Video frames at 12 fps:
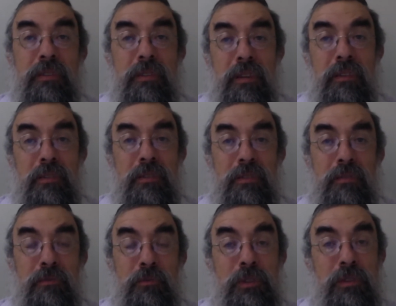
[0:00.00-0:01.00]

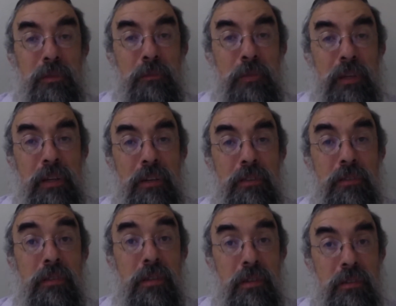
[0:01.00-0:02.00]
criticize what
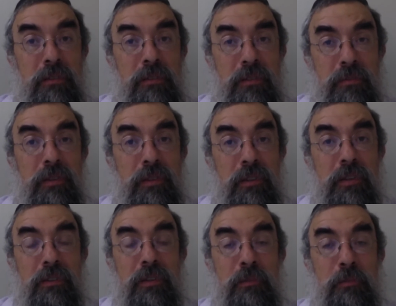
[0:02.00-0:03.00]
somebody else does
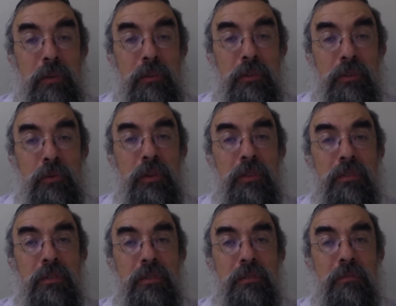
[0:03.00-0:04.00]
if he thinks it
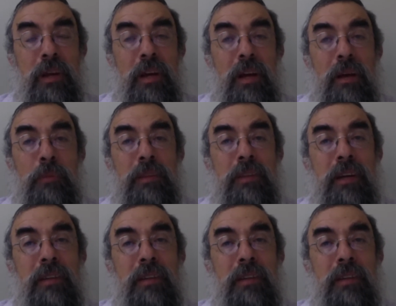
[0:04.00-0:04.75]
merits criticism,